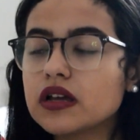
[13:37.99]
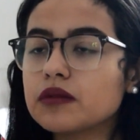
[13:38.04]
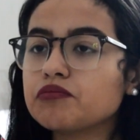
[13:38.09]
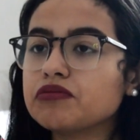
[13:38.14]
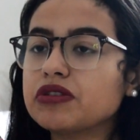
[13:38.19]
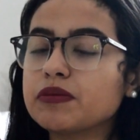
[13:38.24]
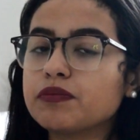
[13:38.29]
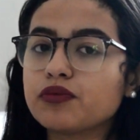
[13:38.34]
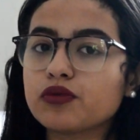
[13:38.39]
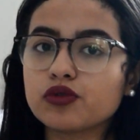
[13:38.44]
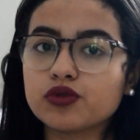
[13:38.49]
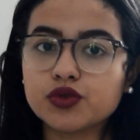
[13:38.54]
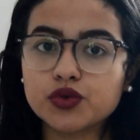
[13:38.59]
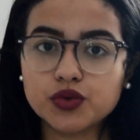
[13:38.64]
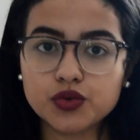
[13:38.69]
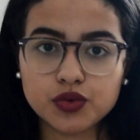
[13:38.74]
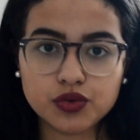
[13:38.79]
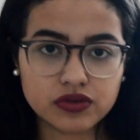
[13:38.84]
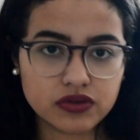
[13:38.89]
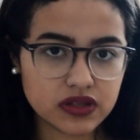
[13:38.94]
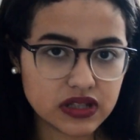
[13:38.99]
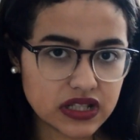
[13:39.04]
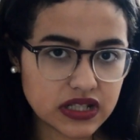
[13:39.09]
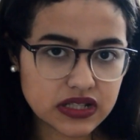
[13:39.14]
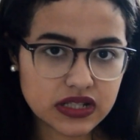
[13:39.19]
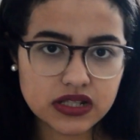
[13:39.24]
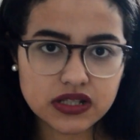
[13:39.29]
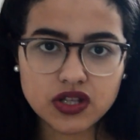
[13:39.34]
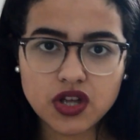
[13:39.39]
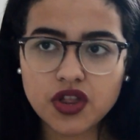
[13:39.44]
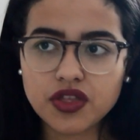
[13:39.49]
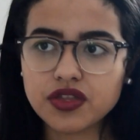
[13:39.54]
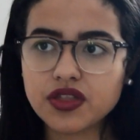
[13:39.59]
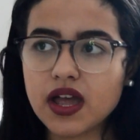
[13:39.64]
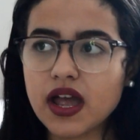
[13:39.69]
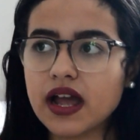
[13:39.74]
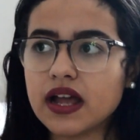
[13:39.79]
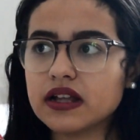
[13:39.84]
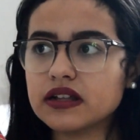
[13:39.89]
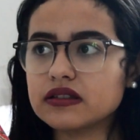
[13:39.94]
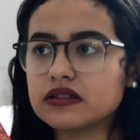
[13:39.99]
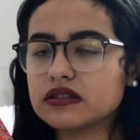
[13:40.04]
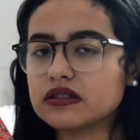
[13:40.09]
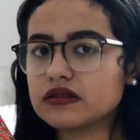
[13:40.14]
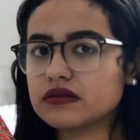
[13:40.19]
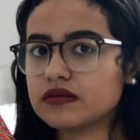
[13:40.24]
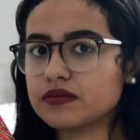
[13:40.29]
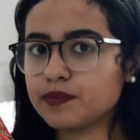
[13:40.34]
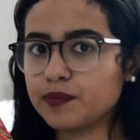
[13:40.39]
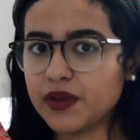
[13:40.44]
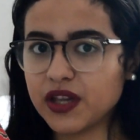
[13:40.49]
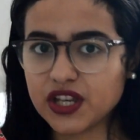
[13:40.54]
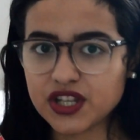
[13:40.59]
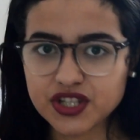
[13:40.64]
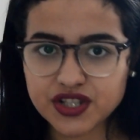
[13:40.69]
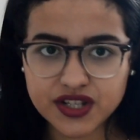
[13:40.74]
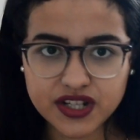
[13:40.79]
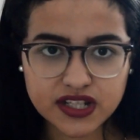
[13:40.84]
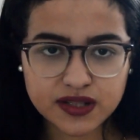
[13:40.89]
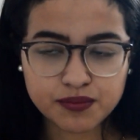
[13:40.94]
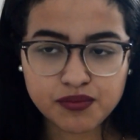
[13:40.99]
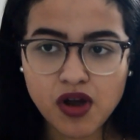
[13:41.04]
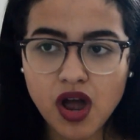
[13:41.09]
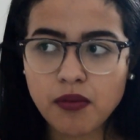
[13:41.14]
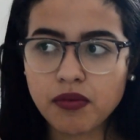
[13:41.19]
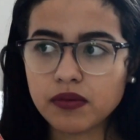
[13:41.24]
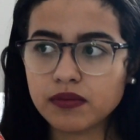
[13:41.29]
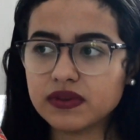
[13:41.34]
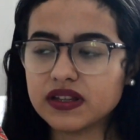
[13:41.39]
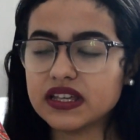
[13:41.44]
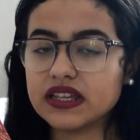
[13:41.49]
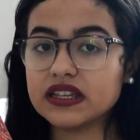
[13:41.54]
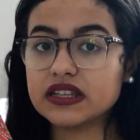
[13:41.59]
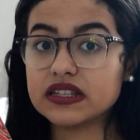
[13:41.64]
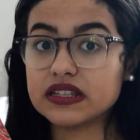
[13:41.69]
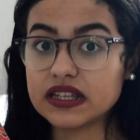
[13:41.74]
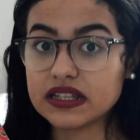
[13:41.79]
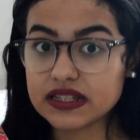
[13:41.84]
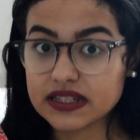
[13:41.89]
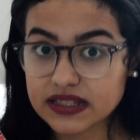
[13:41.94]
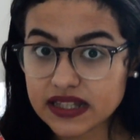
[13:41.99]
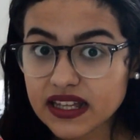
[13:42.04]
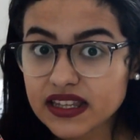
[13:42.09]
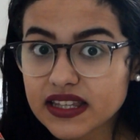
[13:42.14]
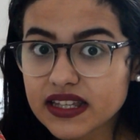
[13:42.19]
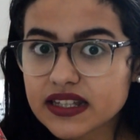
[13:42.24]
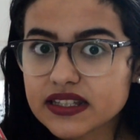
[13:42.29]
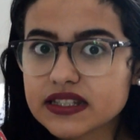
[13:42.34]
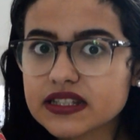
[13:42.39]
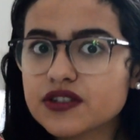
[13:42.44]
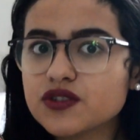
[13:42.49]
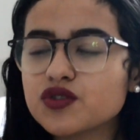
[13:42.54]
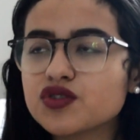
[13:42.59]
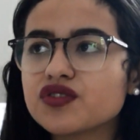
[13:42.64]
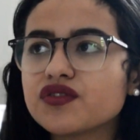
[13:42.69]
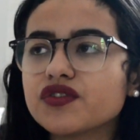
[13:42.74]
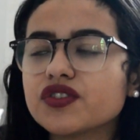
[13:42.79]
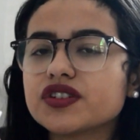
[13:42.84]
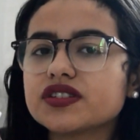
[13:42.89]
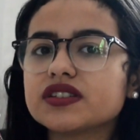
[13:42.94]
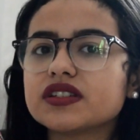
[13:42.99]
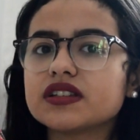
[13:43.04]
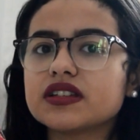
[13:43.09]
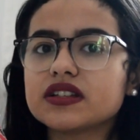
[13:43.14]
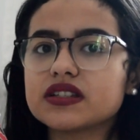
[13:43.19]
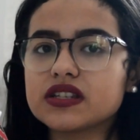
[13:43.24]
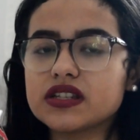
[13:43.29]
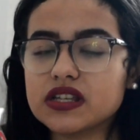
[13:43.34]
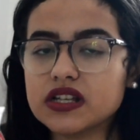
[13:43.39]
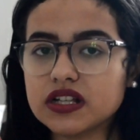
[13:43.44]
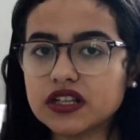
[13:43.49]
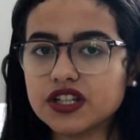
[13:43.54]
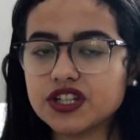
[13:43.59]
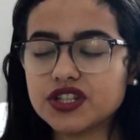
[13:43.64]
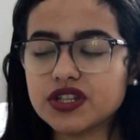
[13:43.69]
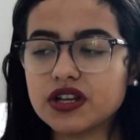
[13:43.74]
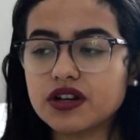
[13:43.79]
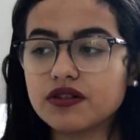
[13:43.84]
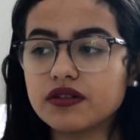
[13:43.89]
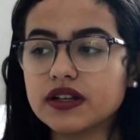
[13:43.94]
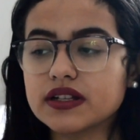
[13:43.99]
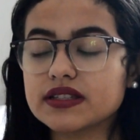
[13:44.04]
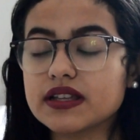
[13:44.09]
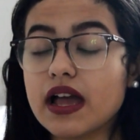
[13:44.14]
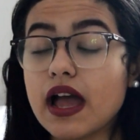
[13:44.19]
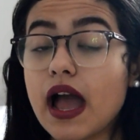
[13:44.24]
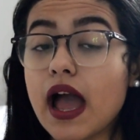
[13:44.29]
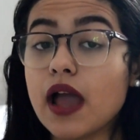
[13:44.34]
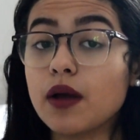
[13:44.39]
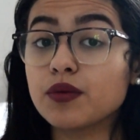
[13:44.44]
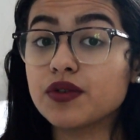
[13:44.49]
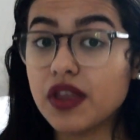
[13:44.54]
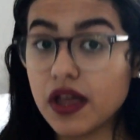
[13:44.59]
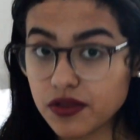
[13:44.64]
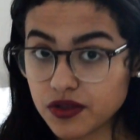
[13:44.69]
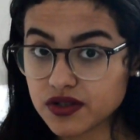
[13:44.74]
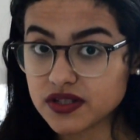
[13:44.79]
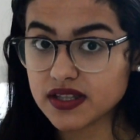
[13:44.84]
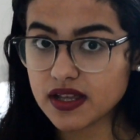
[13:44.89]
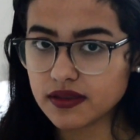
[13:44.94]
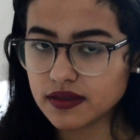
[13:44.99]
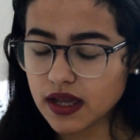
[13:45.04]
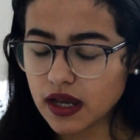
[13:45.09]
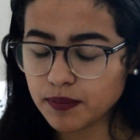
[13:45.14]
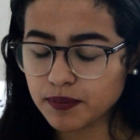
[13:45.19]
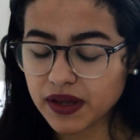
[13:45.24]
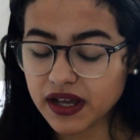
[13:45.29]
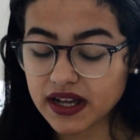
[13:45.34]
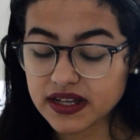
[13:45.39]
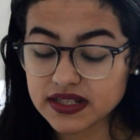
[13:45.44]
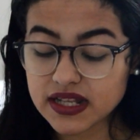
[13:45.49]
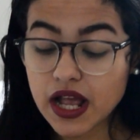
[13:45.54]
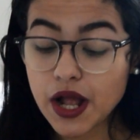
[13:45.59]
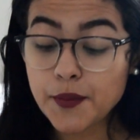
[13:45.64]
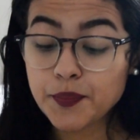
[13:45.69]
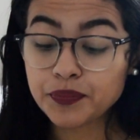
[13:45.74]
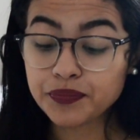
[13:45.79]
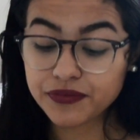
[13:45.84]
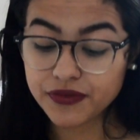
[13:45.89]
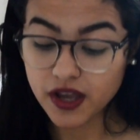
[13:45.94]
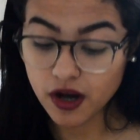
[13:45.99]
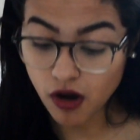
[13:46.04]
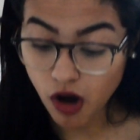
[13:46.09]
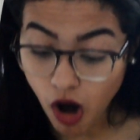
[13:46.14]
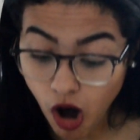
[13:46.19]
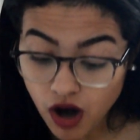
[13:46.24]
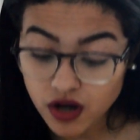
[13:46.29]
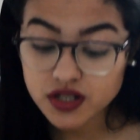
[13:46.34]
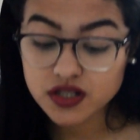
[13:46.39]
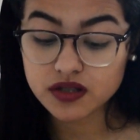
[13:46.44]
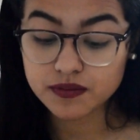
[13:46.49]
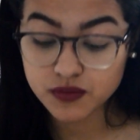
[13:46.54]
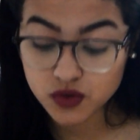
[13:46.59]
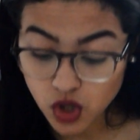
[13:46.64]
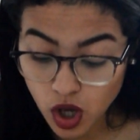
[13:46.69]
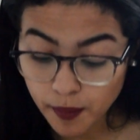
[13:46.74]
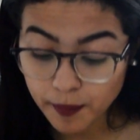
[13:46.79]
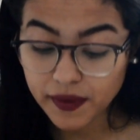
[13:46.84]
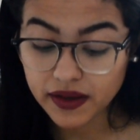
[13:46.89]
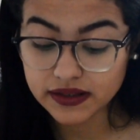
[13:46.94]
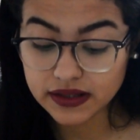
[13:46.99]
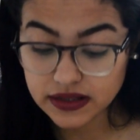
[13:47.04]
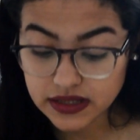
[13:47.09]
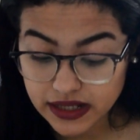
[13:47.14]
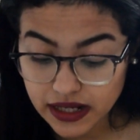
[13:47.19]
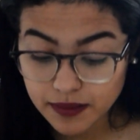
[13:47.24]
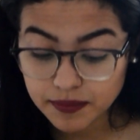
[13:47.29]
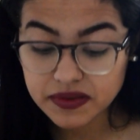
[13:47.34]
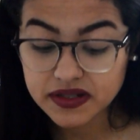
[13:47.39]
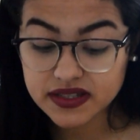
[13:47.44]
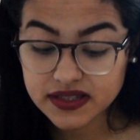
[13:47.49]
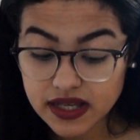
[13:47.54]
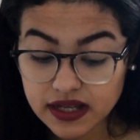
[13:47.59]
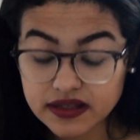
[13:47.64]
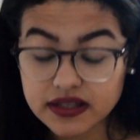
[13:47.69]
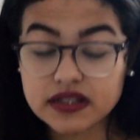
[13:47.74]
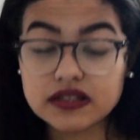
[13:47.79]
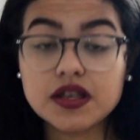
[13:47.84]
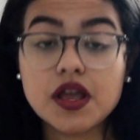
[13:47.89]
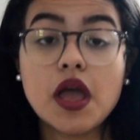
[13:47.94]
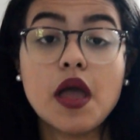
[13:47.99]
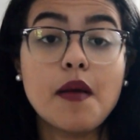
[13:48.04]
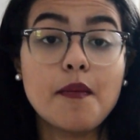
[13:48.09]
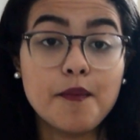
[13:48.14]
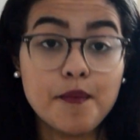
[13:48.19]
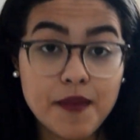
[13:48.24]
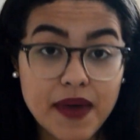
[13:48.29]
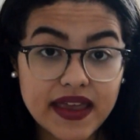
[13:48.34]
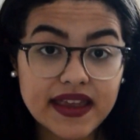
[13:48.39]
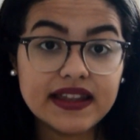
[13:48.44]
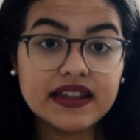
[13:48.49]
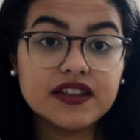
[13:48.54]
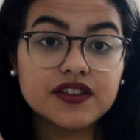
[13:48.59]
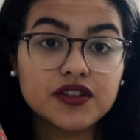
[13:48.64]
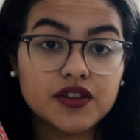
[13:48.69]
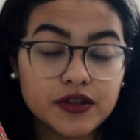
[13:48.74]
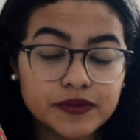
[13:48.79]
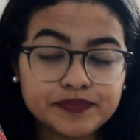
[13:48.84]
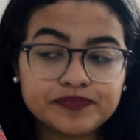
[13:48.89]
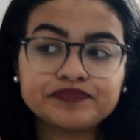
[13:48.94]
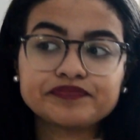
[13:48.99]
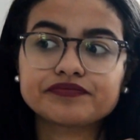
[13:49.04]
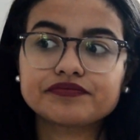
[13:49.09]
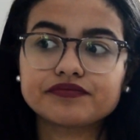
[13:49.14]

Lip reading: People do thesis on that, PhDs probably, they study it in universities, in English degrees. I would understand that because there are some topics that can be studied, mainly the